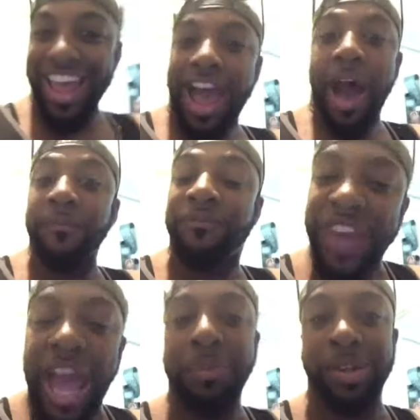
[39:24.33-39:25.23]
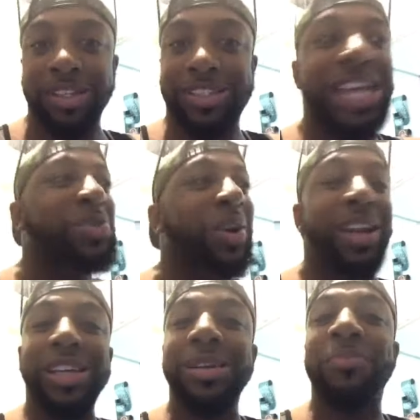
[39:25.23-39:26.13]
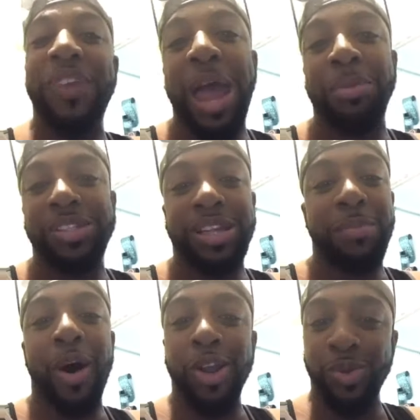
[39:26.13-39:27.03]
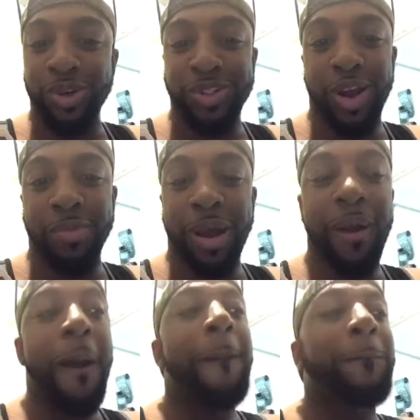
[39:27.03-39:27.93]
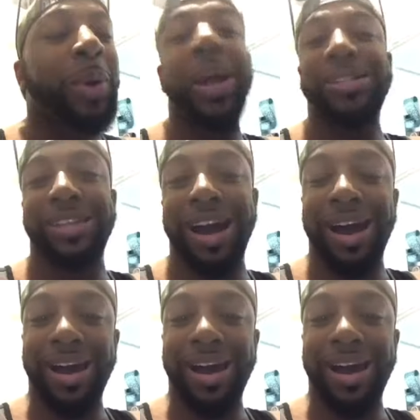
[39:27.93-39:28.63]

I'm fabulous. That's what it is. I'm fabulous, and I'm all you want to talk about. Praise God.